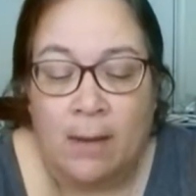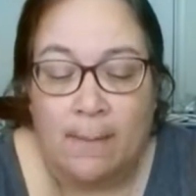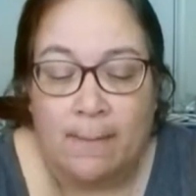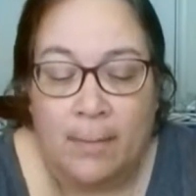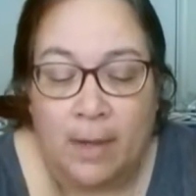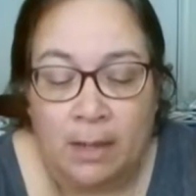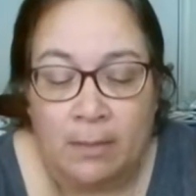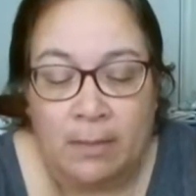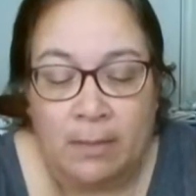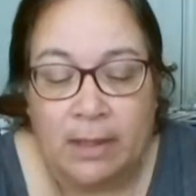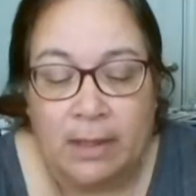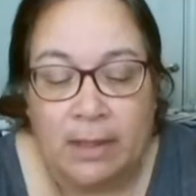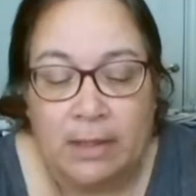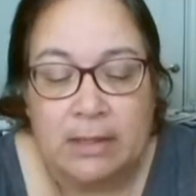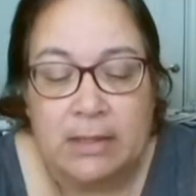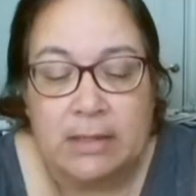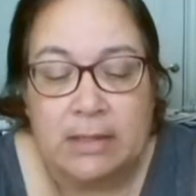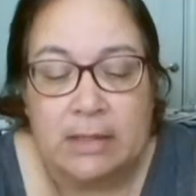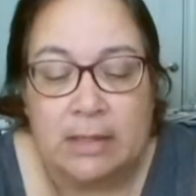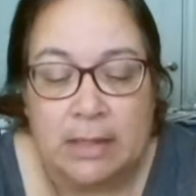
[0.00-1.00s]
bottom line
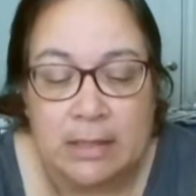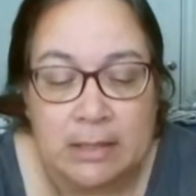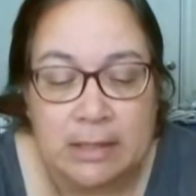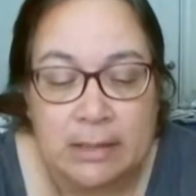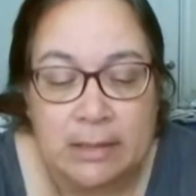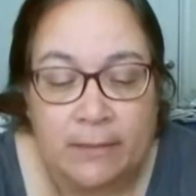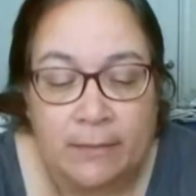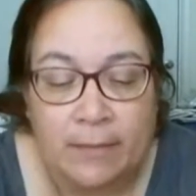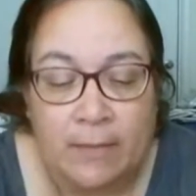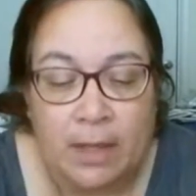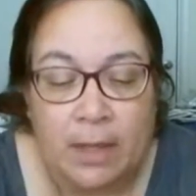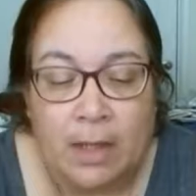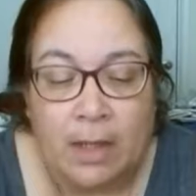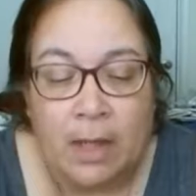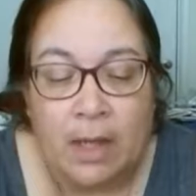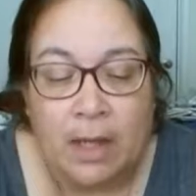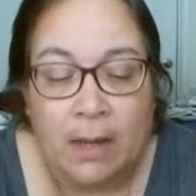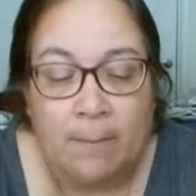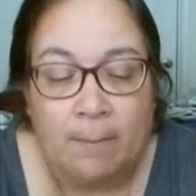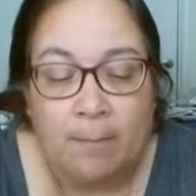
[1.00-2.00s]
is this.
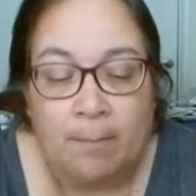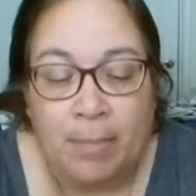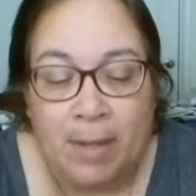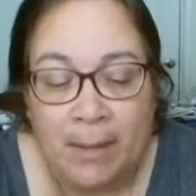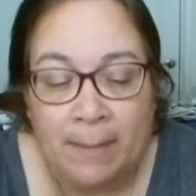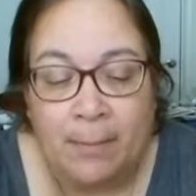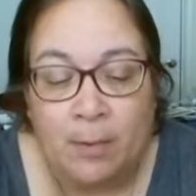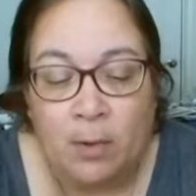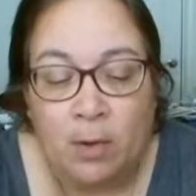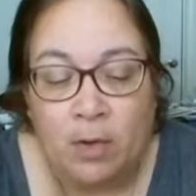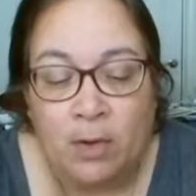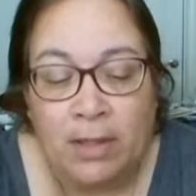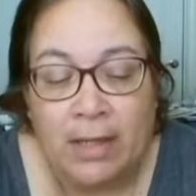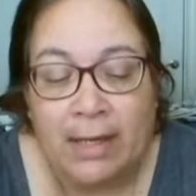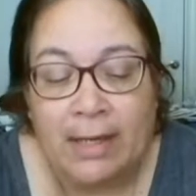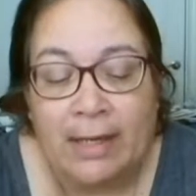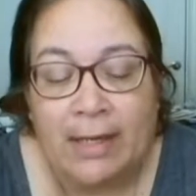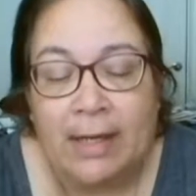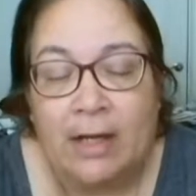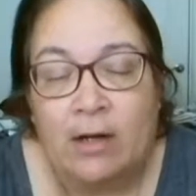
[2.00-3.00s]
People
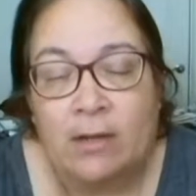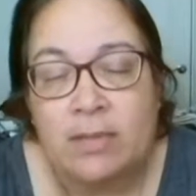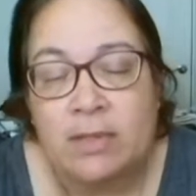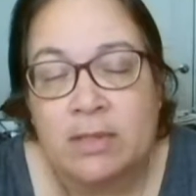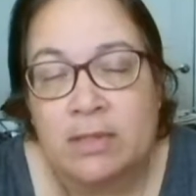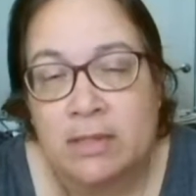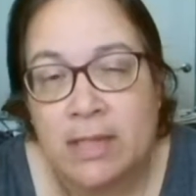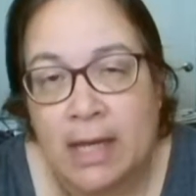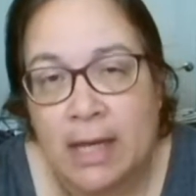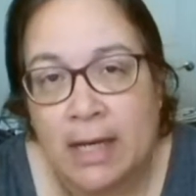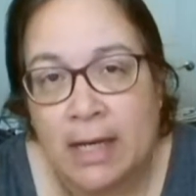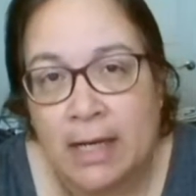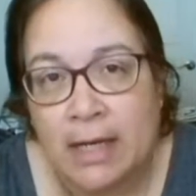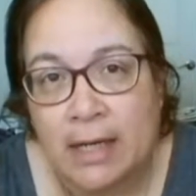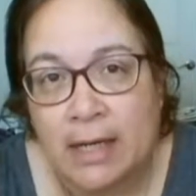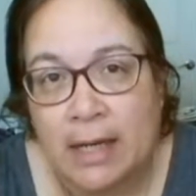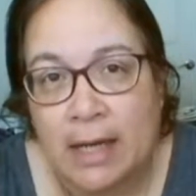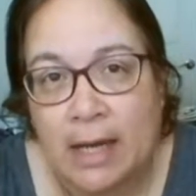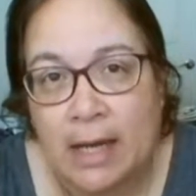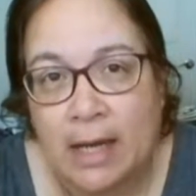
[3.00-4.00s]
that get upset,
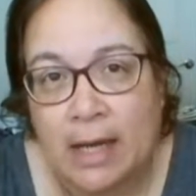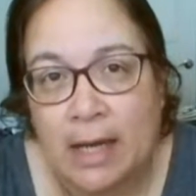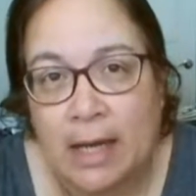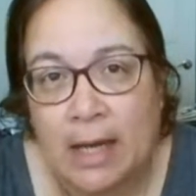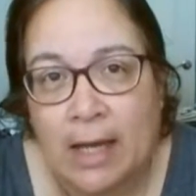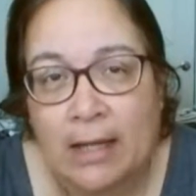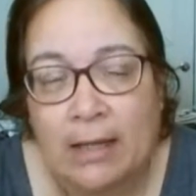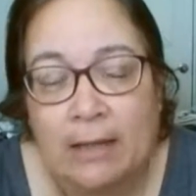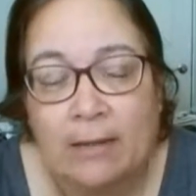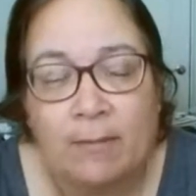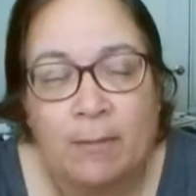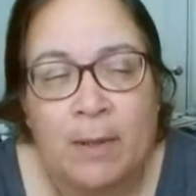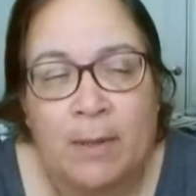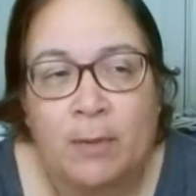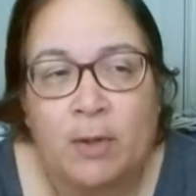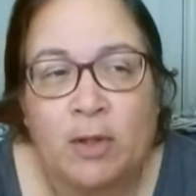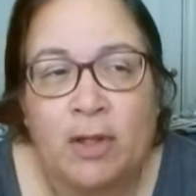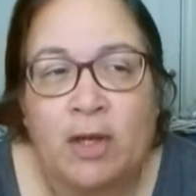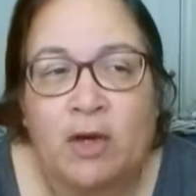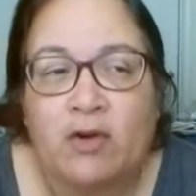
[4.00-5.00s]
and
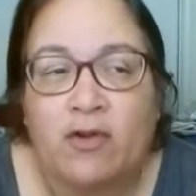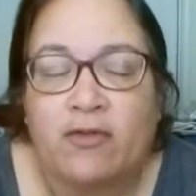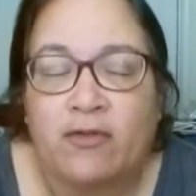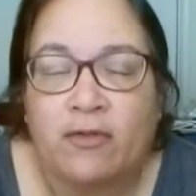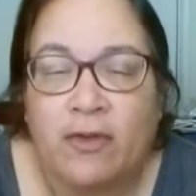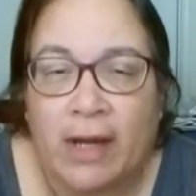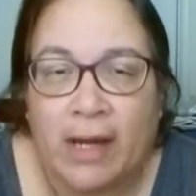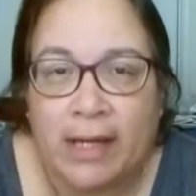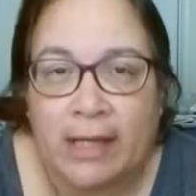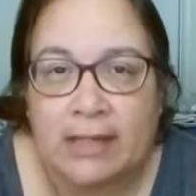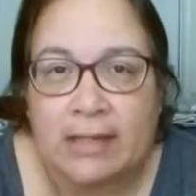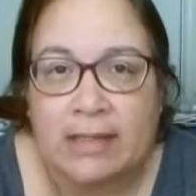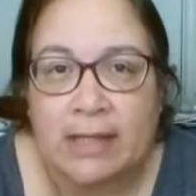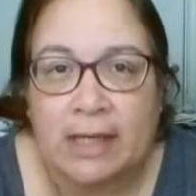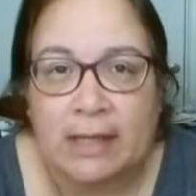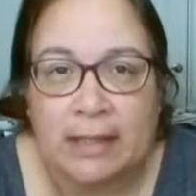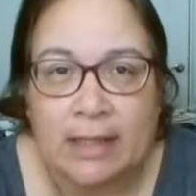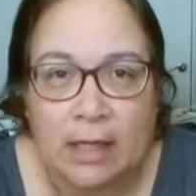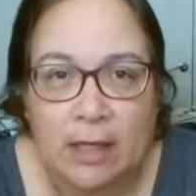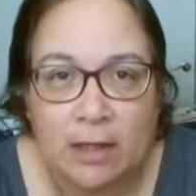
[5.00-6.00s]
people that are fans
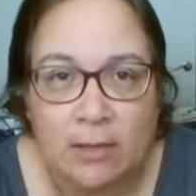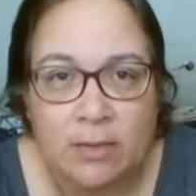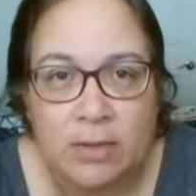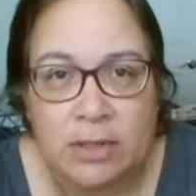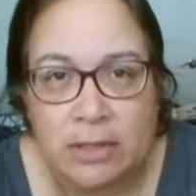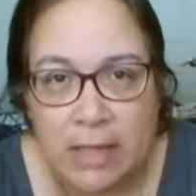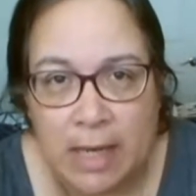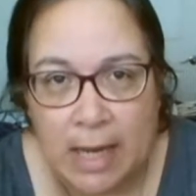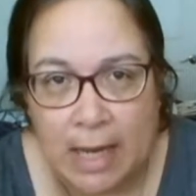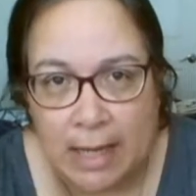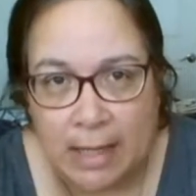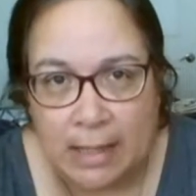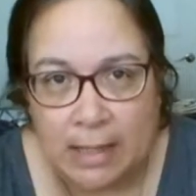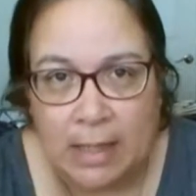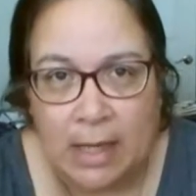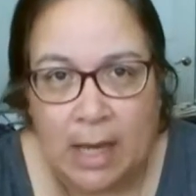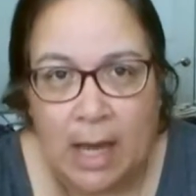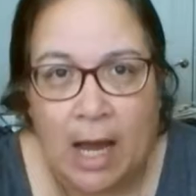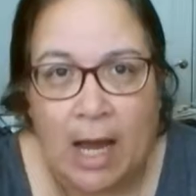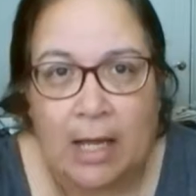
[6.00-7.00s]
and get upset
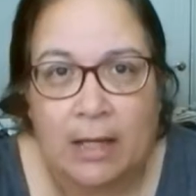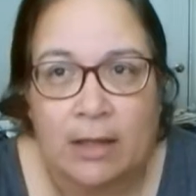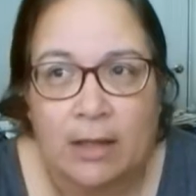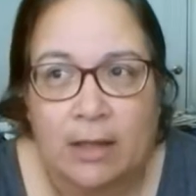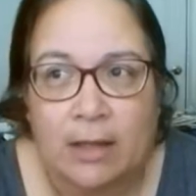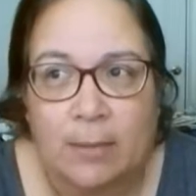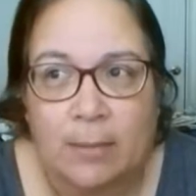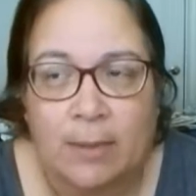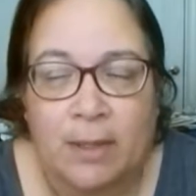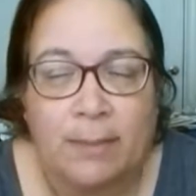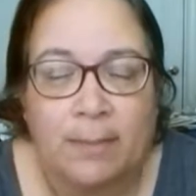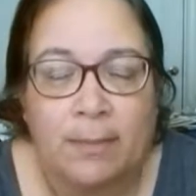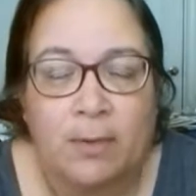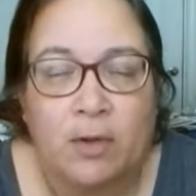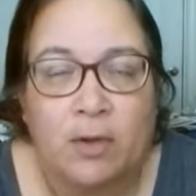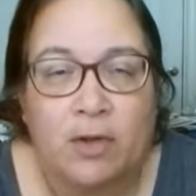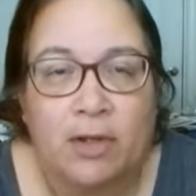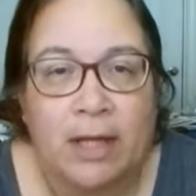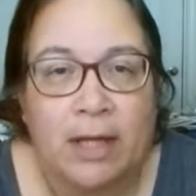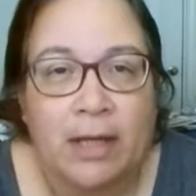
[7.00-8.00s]
at the
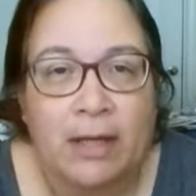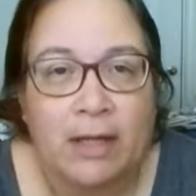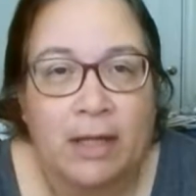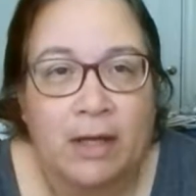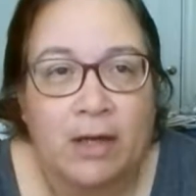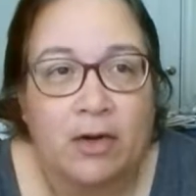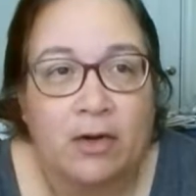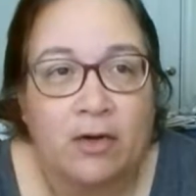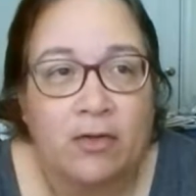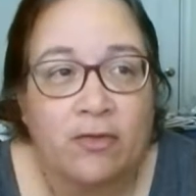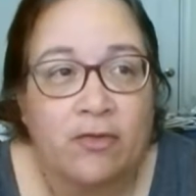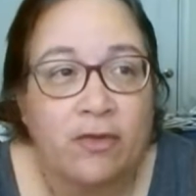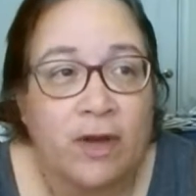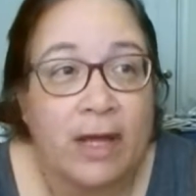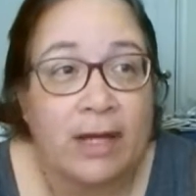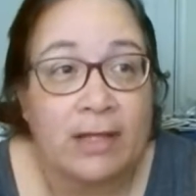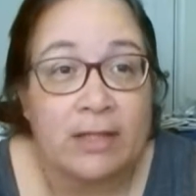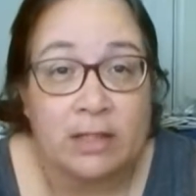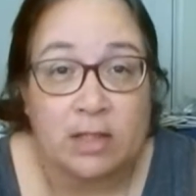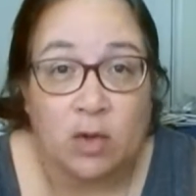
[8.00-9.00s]
people that they are
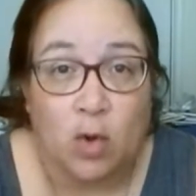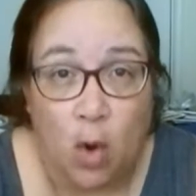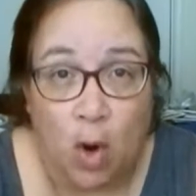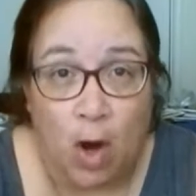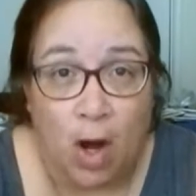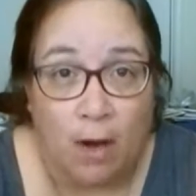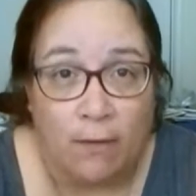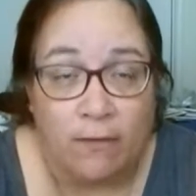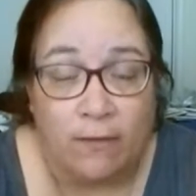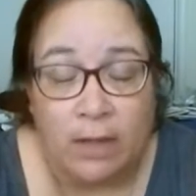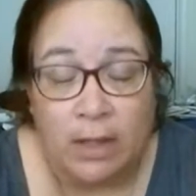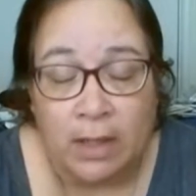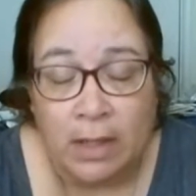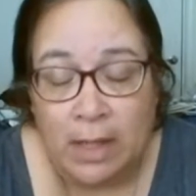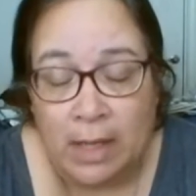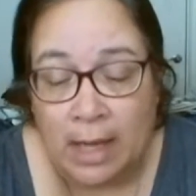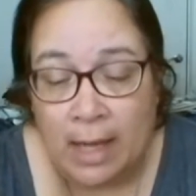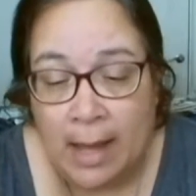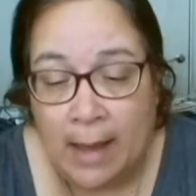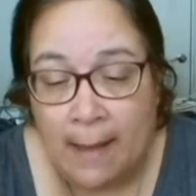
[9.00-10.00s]
fans of,
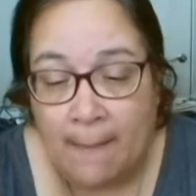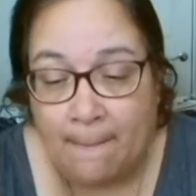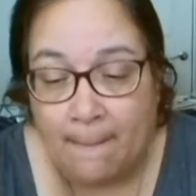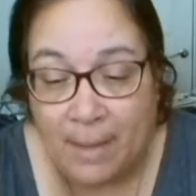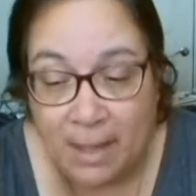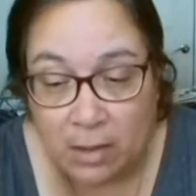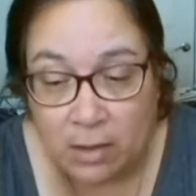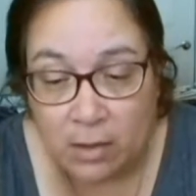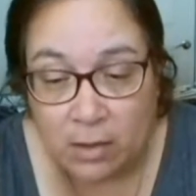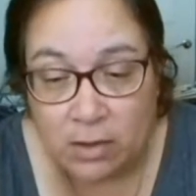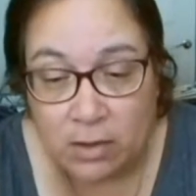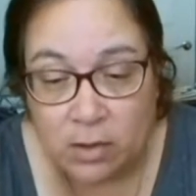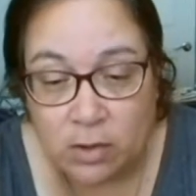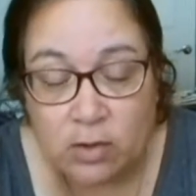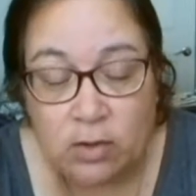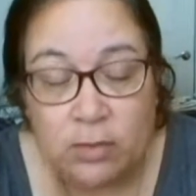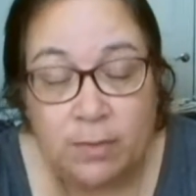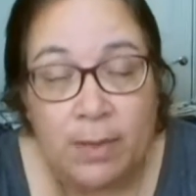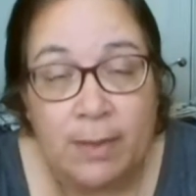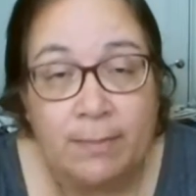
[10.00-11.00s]
because
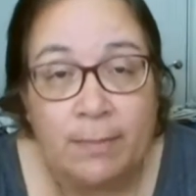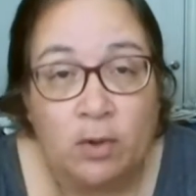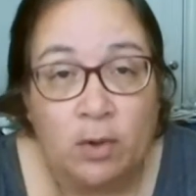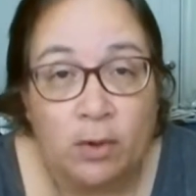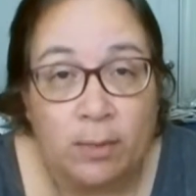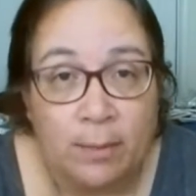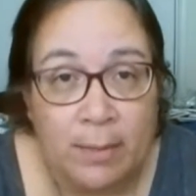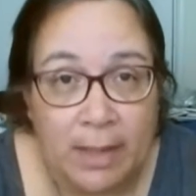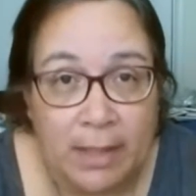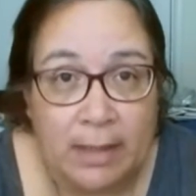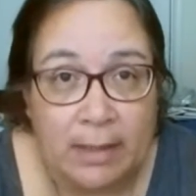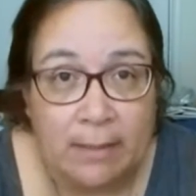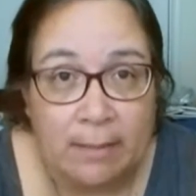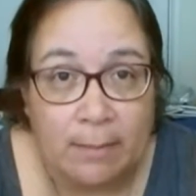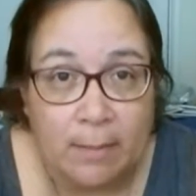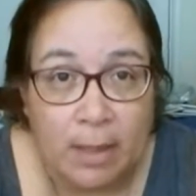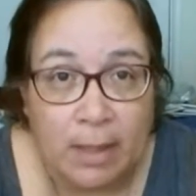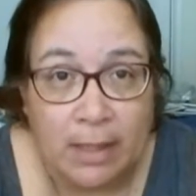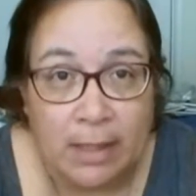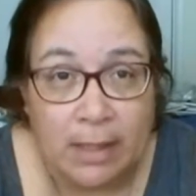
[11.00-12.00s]
those people are making
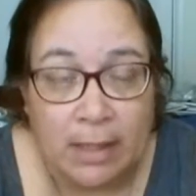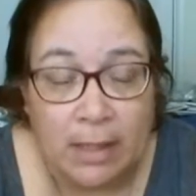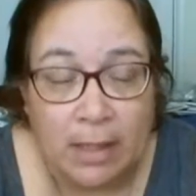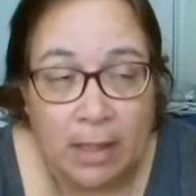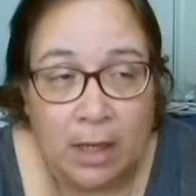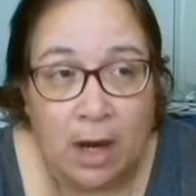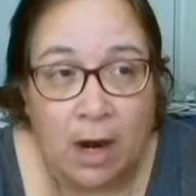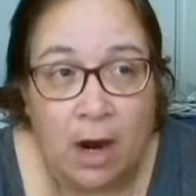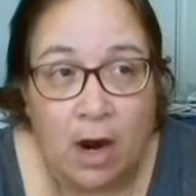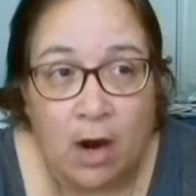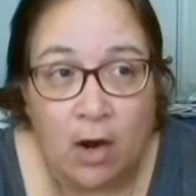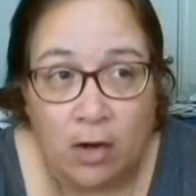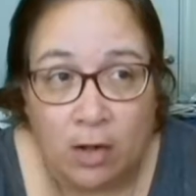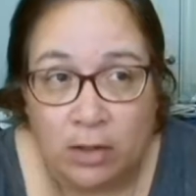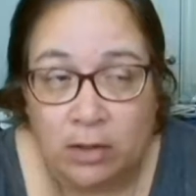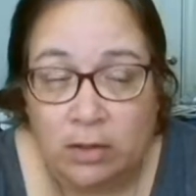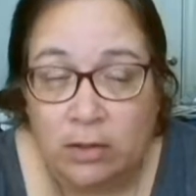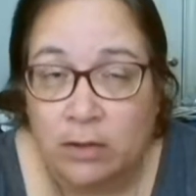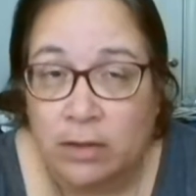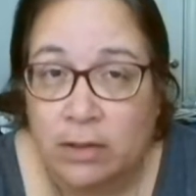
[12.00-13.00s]
money, are a
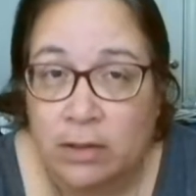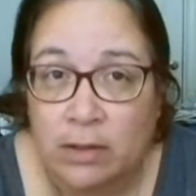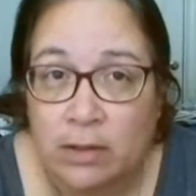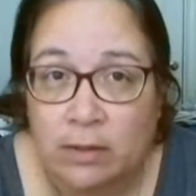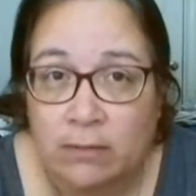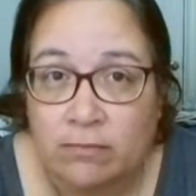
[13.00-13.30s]
little